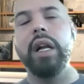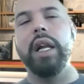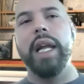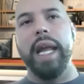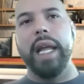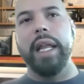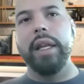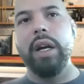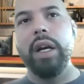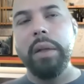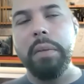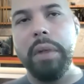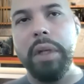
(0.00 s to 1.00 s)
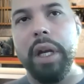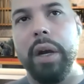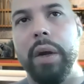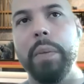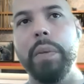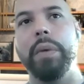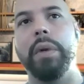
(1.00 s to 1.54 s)
clear that I
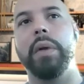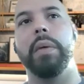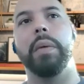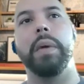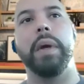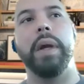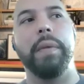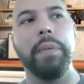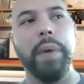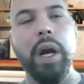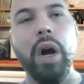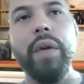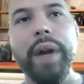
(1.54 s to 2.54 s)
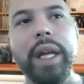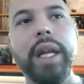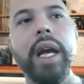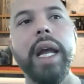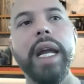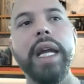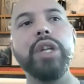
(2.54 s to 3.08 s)
would, if we are
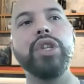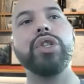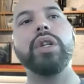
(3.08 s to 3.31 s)
engaged,